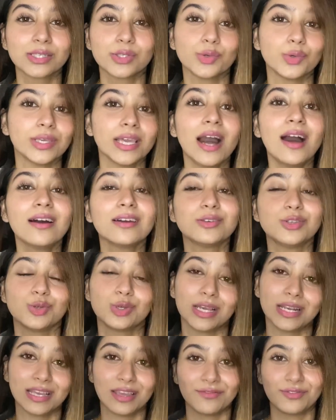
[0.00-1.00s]
So yeah, you
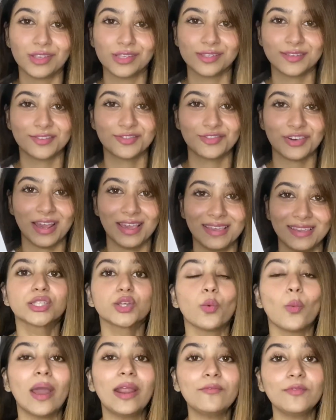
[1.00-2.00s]
can give this a try.
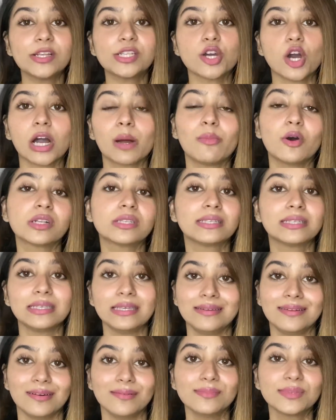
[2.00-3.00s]
So when we talk about
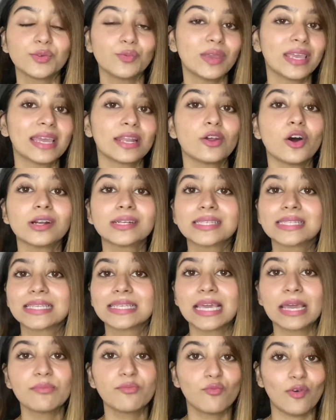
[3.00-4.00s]
serums, we cannot
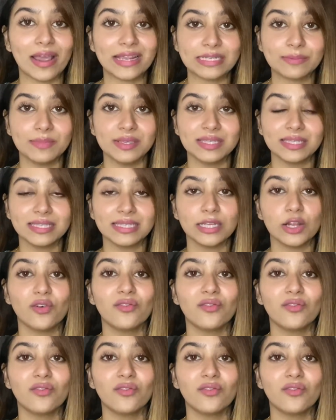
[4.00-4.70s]
skip vitamin C.